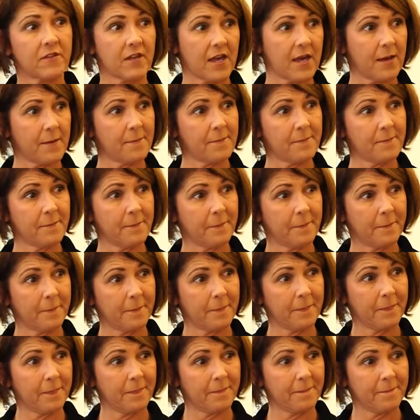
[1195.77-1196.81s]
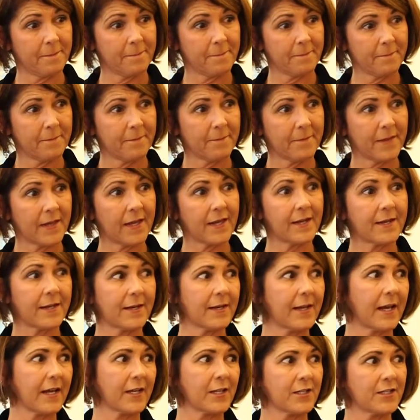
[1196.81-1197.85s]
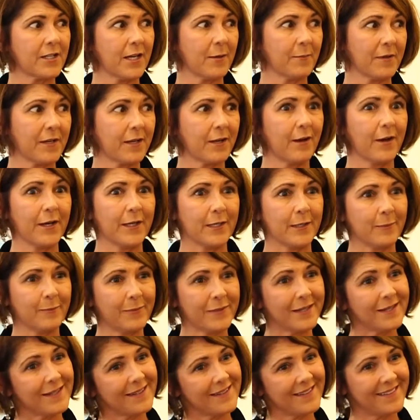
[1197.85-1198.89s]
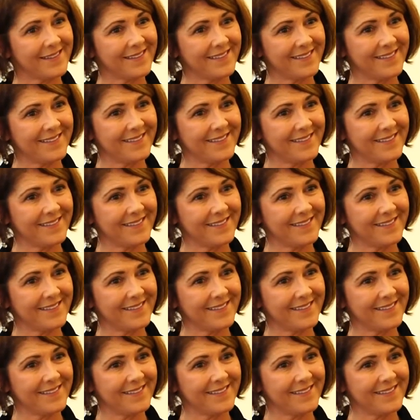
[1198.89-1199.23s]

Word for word: them had an academic IEP.